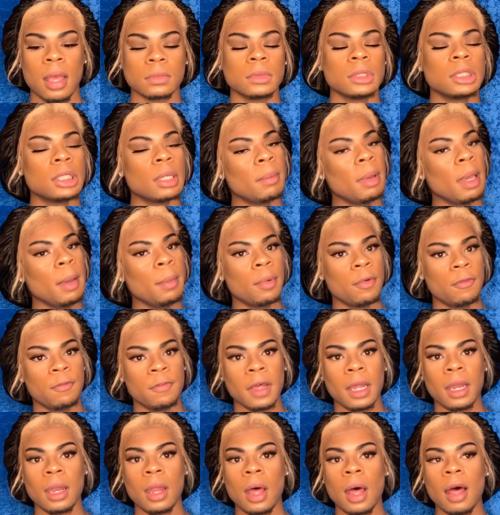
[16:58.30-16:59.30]
some people
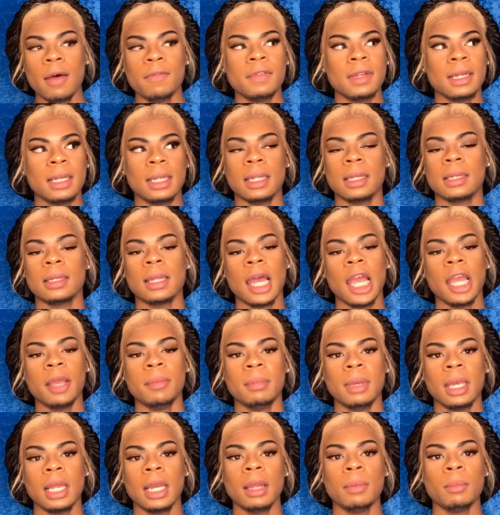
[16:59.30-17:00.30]
fell off and didn't like
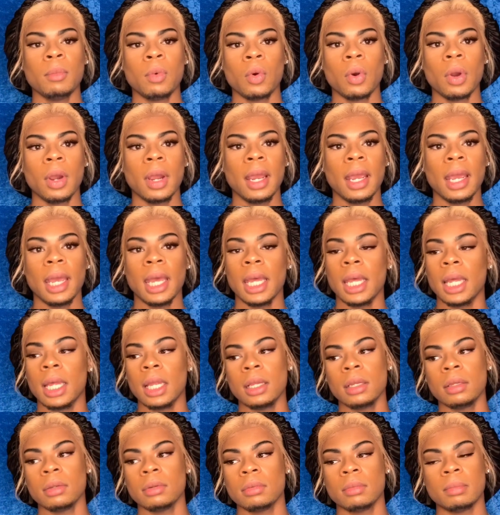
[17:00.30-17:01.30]
me anymore
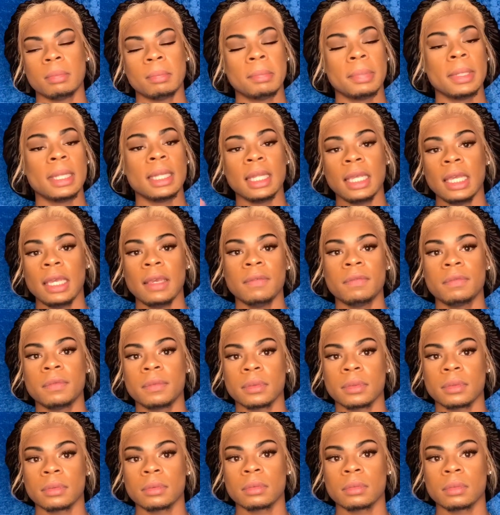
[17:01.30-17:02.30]
and believe
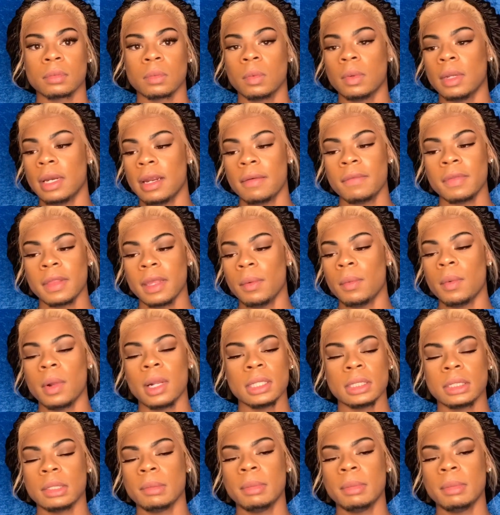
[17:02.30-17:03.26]
whatever they wanted to